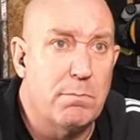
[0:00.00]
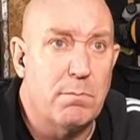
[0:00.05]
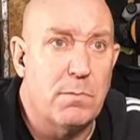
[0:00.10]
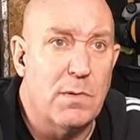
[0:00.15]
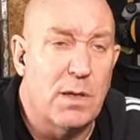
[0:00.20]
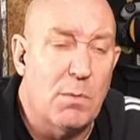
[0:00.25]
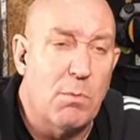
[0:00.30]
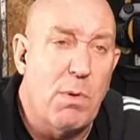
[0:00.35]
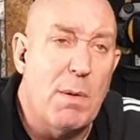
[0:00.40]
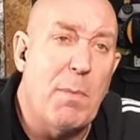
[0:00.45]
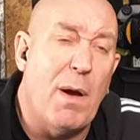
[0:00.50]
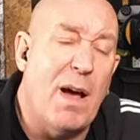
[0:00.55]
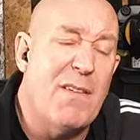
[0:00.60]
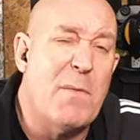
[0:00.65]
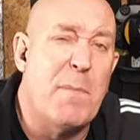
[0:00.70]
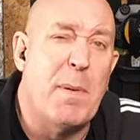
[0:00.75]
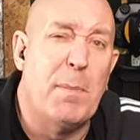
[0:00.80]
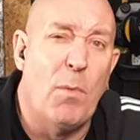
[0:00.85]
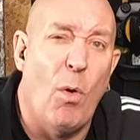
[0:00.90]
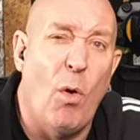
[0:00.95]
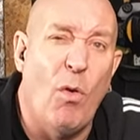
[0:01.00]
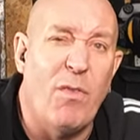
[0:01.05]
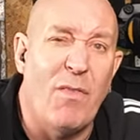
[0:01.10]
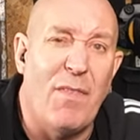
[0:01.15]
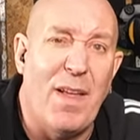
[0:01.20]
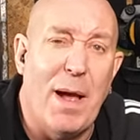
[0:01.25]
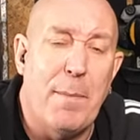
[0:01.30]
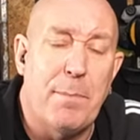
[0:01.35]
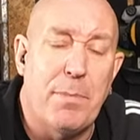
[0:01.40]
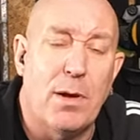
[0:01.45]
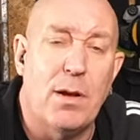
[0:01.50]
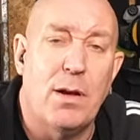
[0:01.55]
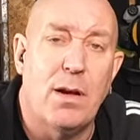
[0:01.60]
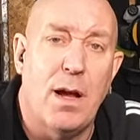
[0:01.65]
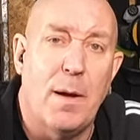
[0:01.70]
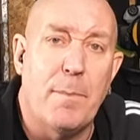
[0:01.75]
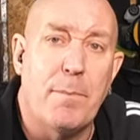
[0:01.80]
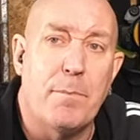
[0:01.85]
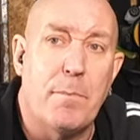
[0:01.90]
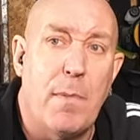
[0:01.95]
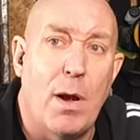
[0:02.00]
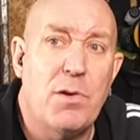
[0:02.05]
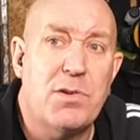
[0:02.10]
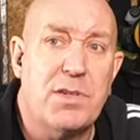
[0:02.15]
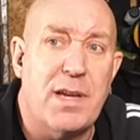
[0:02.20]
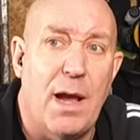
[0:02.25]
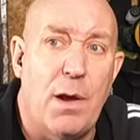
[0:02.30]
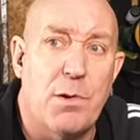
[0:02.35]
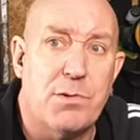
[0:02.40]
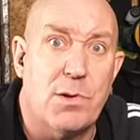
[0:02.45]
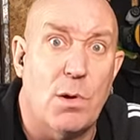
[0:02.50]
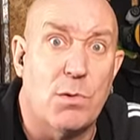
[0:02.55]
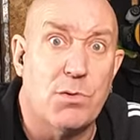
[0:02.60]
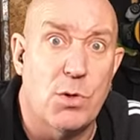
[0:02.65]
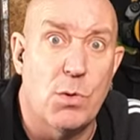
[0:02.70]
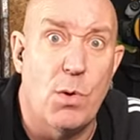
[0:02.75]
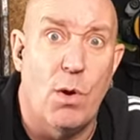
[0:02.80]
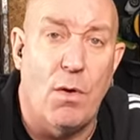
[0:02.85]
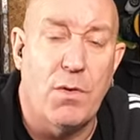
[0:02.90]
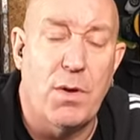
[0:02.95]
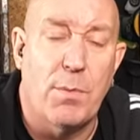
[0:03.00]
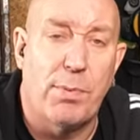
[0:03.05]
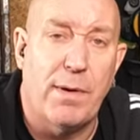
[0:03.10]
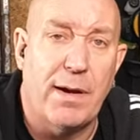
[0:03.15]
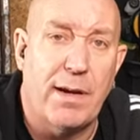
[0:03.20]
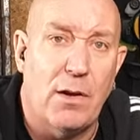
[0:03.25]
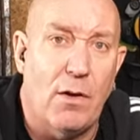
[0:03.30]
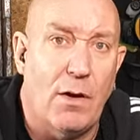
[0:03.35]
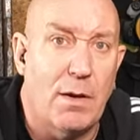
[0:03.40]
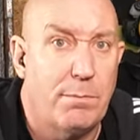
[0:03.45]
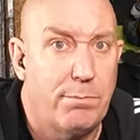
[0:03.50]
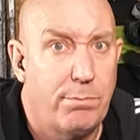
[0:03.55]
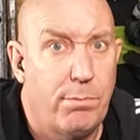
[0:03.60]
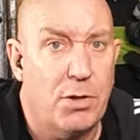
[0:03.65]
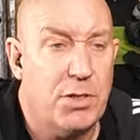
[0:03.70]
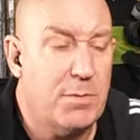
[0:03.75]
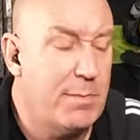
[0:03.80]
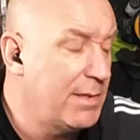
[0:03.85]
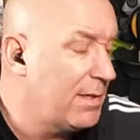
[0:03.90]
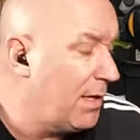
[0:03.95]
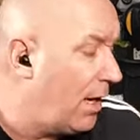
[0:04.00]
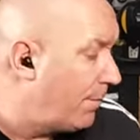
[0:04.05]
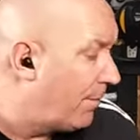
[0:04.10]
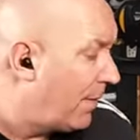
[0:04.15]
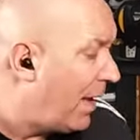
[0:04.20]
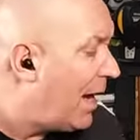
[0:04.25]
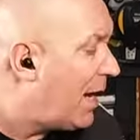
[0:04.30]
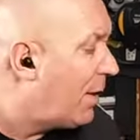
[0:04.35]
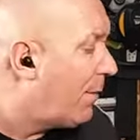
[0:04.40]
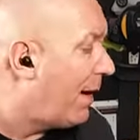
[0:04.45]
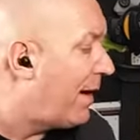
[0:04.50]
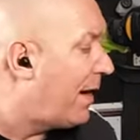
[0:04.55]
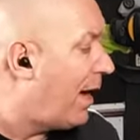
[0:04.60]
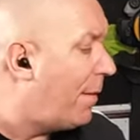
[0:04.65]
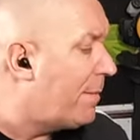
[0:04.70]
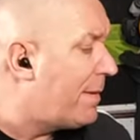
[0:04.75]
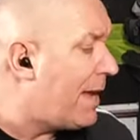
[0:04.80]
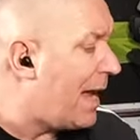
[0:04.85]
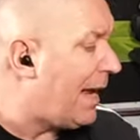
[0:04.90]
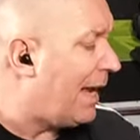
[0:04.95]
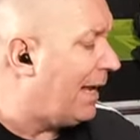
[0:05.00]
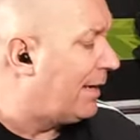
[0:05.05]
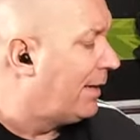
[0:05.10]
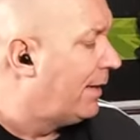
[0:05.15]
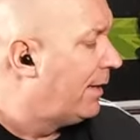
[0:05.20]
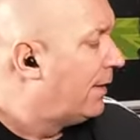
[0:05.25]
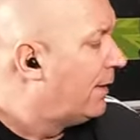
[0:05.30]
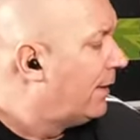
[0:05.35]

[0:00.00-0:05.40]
we might have a bit more than that, but most households who are on the breadline possibly don't. Anyway, I'm yakking.